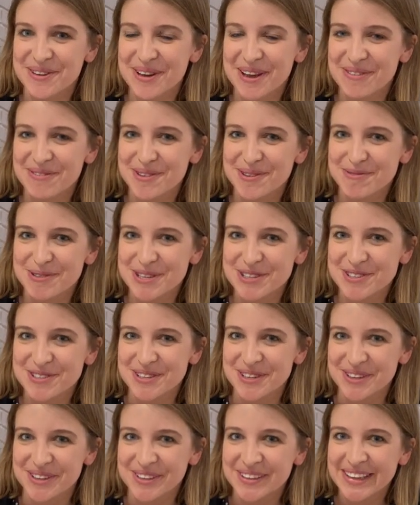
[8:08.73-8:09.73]
if you wish
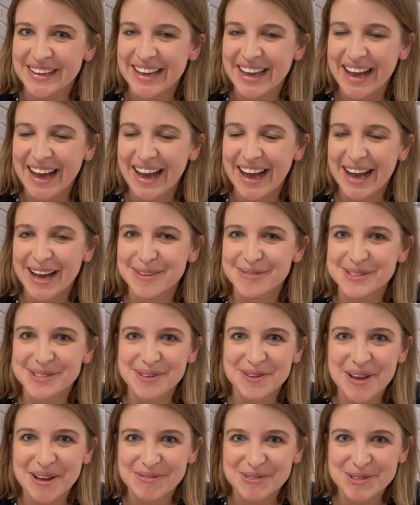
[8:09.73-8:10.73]
to. Um, so
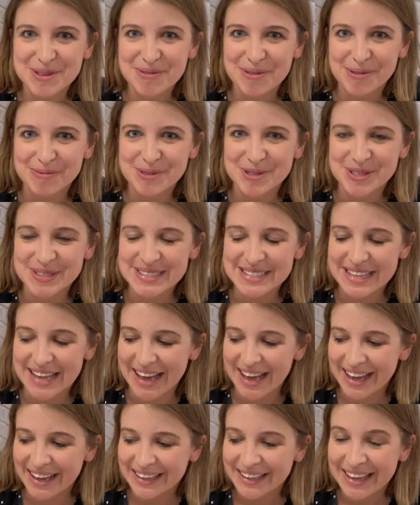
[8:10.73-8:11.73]
you have two options
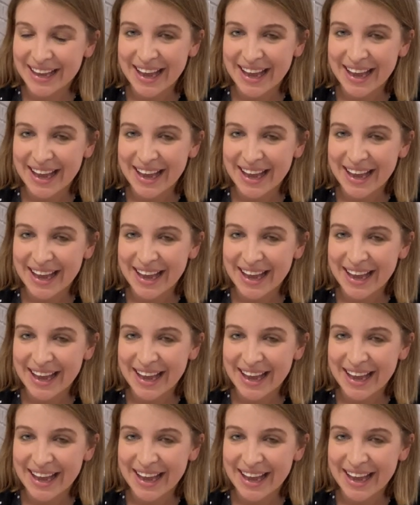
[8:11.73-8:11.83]
there.